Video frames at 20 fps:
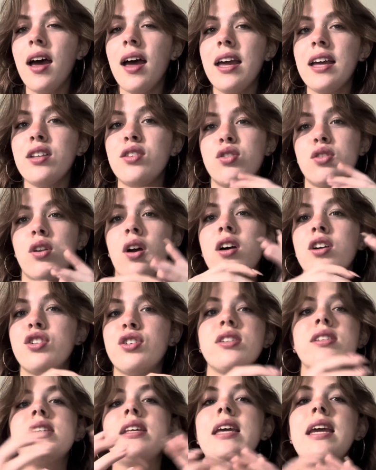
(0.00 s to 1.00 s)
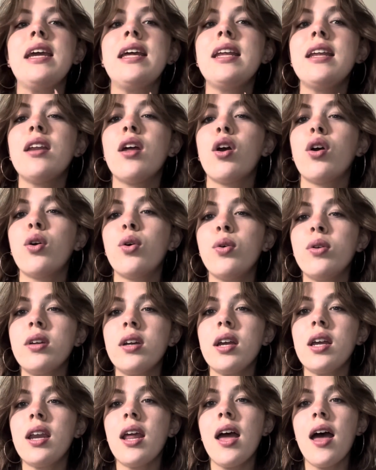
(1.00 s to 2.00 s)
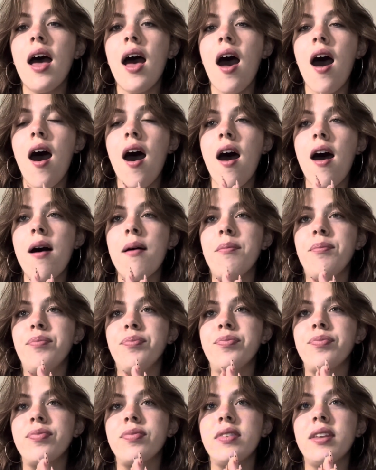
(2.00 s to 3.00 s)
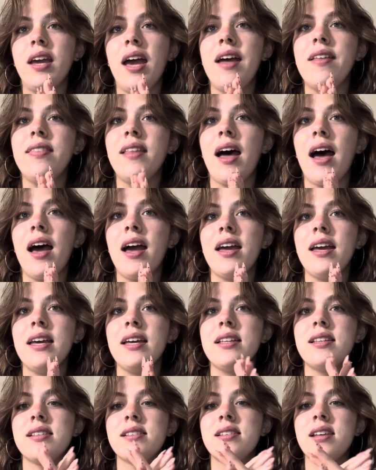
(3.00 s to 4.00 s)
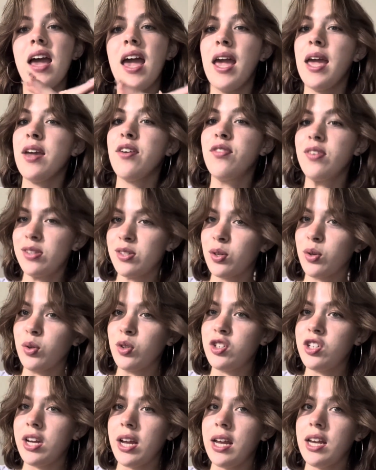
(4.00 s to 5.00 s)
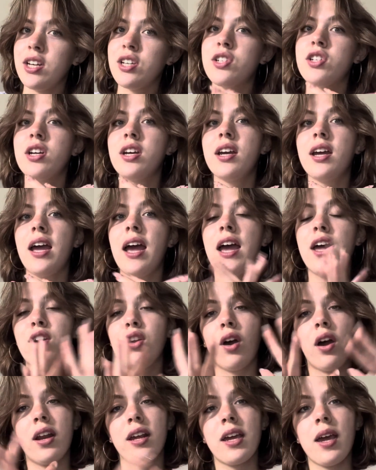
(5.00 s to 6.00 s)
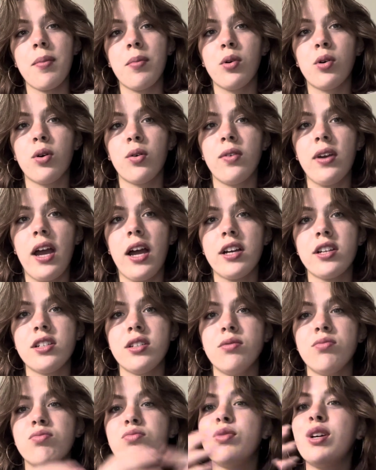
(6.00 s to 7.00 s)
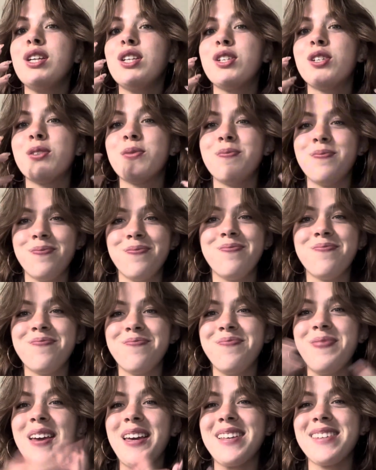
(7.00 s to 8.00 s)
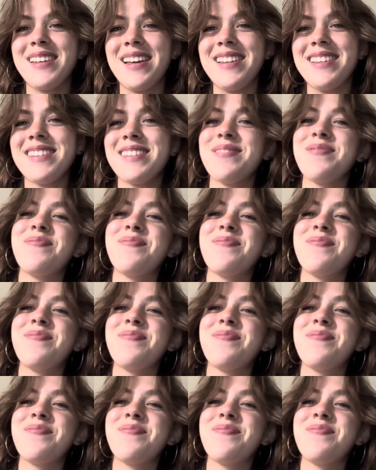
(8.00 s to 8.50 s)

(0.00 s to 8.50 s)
It's not just the heating and cooling, and that it's a physical change and not a chemical reaction, which makes sense.